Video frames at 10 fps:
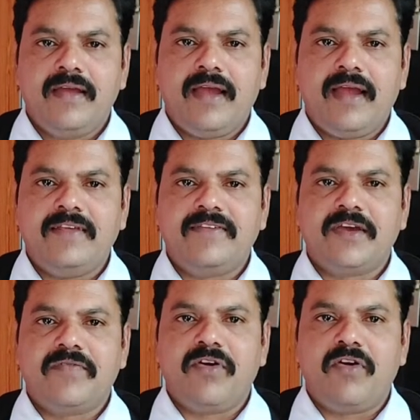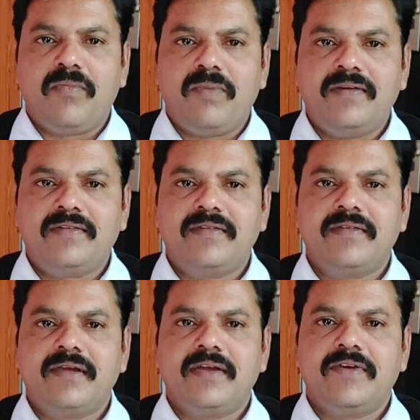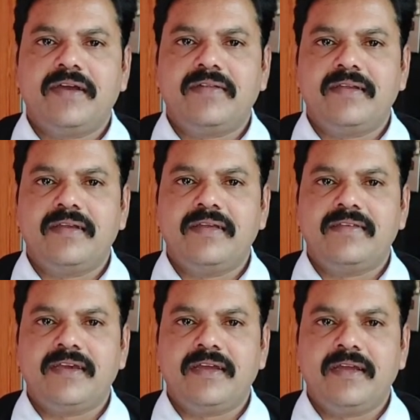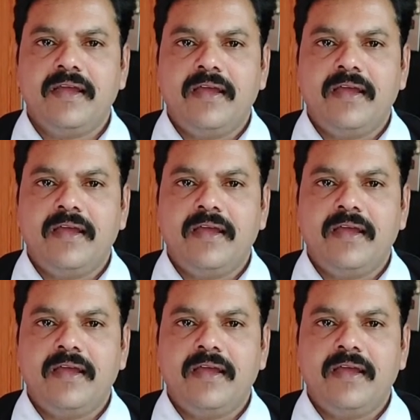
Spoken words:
and list of documents, advocate signature.